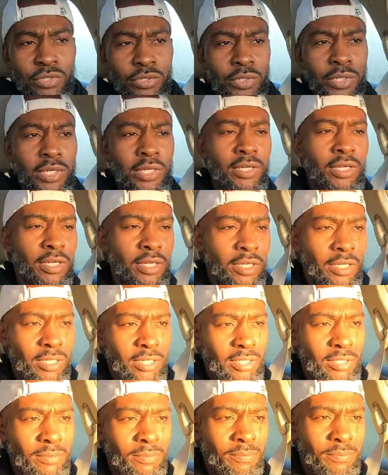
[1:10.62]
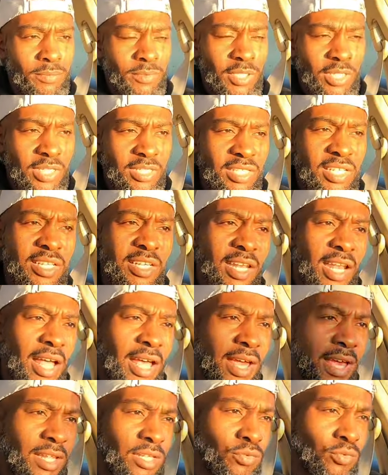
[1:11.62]
to the tea that I
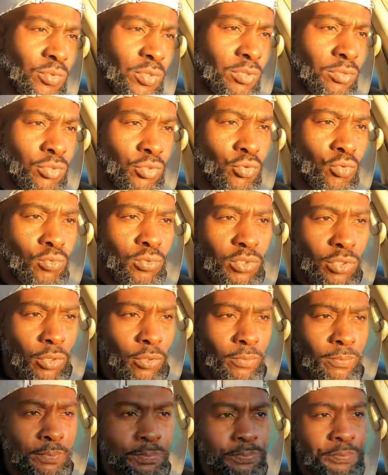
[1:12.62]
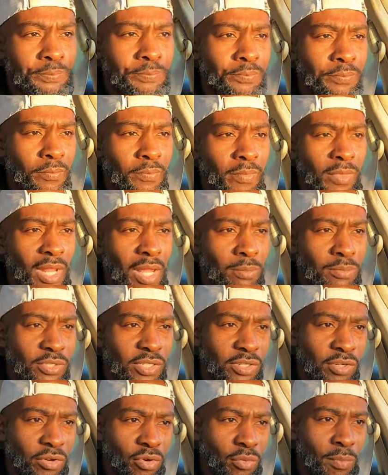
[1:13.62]
had as well, too. So I'm
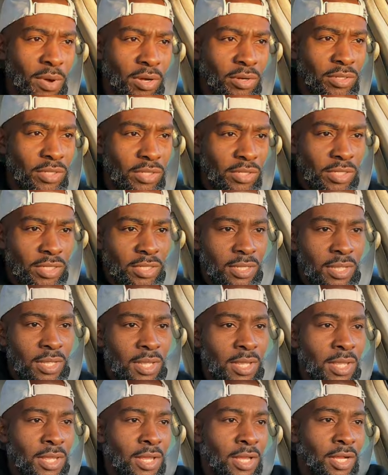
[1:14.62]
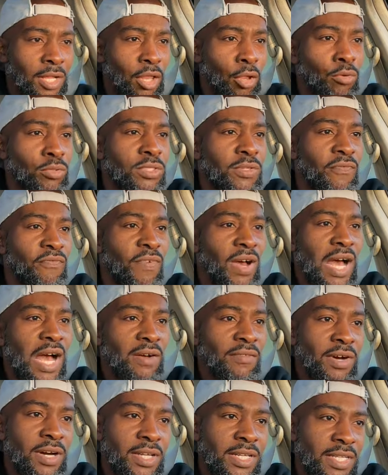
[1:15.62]
sitting on about a good close to
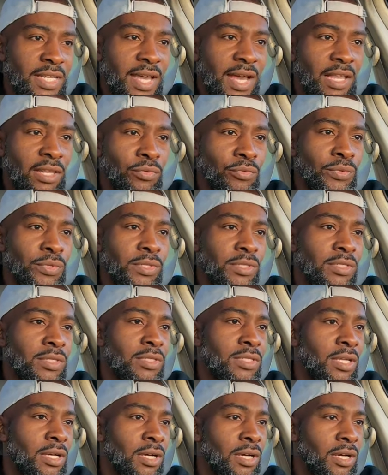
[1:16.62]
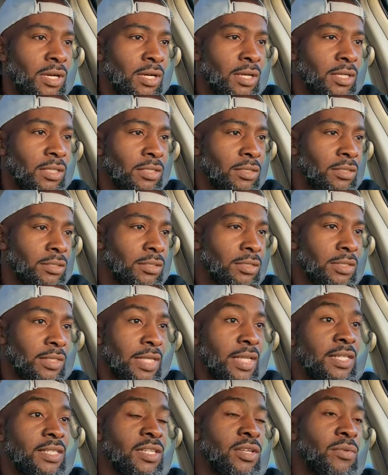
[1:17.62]
500 calories,
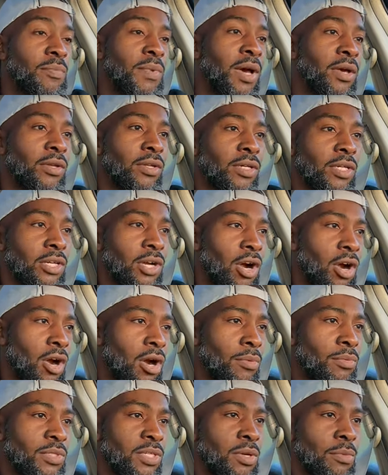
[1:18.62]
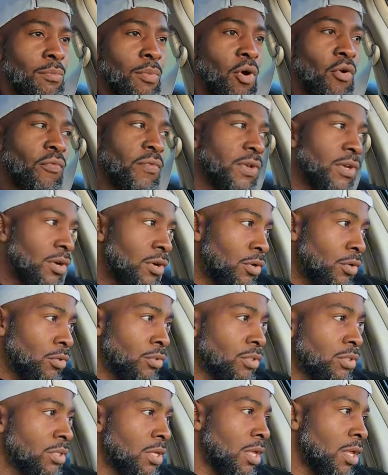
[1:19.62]
decent amount of carbs in both of
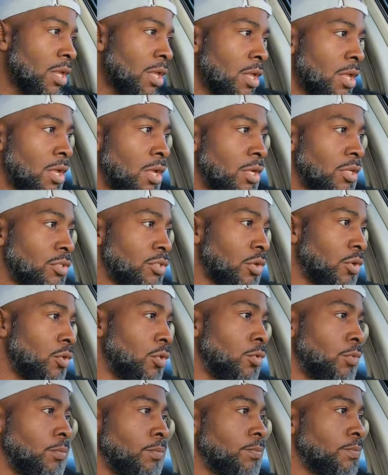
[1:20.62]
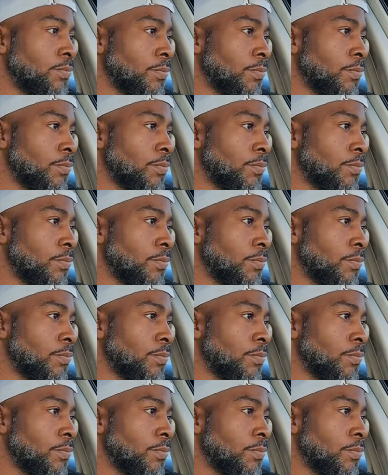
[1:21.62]
those. So